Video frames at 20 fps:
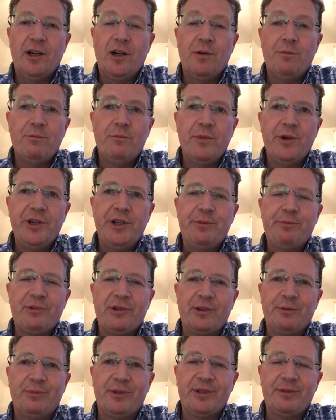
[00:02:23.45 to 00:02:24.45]
on money
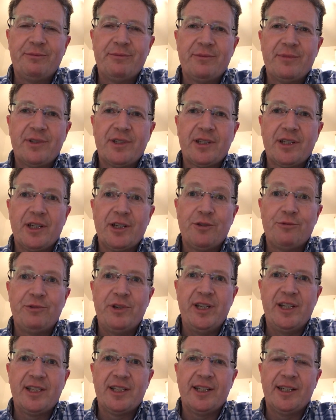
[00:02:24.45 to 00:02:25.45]
problems
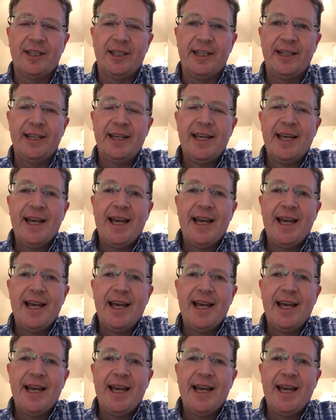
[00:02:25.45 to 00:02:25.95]
recently,